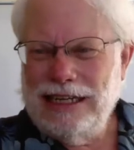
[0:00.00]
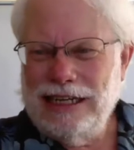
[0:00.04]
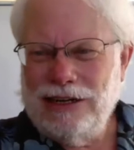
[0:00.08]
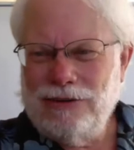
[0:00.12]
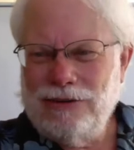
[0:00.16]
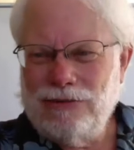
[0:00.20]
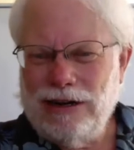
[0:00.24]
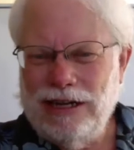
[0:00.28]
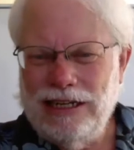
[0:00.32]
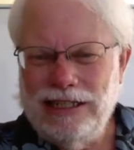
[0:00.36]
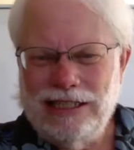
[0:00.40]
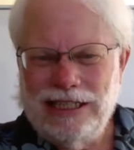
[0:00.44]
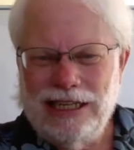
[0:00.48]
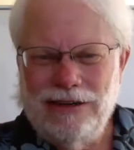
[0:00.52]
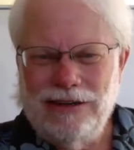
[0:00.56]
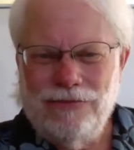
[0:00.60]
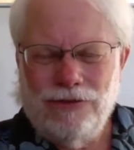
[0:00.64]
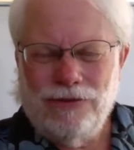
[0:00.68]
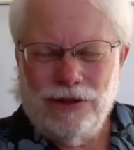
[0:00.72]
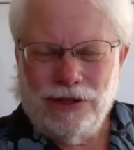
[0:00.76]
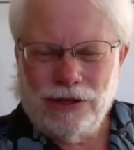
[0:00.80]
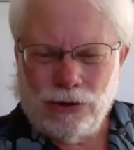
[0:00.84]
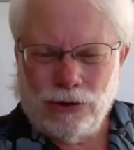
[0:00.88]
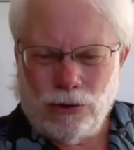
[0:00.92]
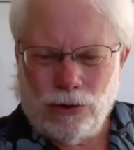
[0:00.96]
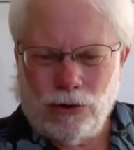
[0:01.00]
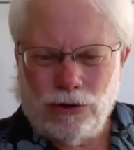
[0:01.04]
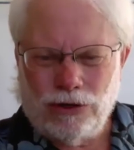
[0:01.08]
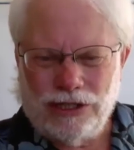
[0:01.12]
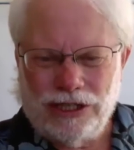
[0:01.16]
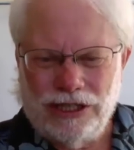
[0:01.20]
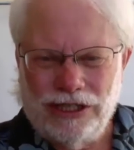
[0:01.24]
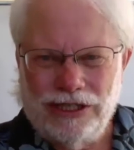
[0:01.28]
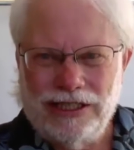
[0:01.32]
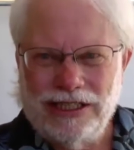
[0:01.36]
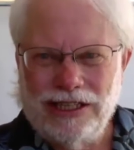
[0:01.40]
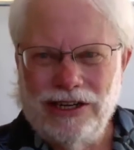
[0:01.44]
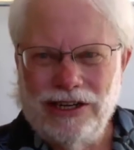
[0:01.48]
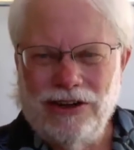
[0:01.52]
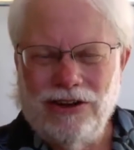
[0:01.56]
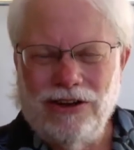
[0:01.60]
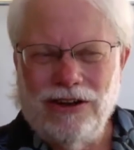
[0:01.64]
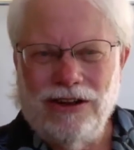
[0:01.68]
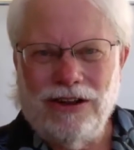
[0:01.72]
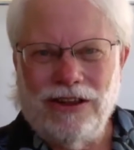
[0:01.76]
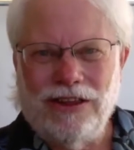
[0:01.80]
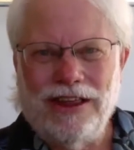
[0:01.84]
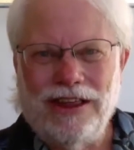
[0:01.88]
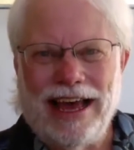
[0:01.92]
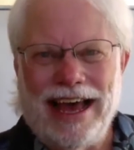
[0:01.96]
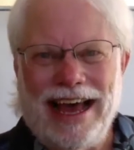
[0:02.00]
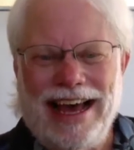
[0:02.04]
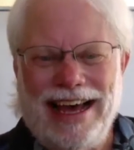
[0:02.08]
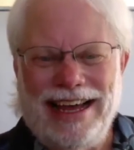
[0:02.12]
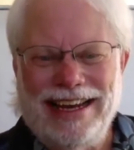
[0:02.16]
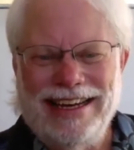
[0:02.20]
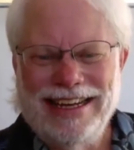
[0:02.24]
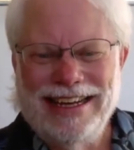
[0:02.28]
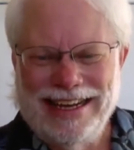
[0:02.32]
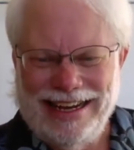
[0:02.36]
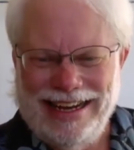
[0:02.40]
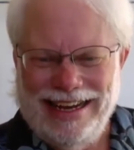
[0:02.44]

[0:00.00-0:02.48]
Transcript: grades in for the courses and all that,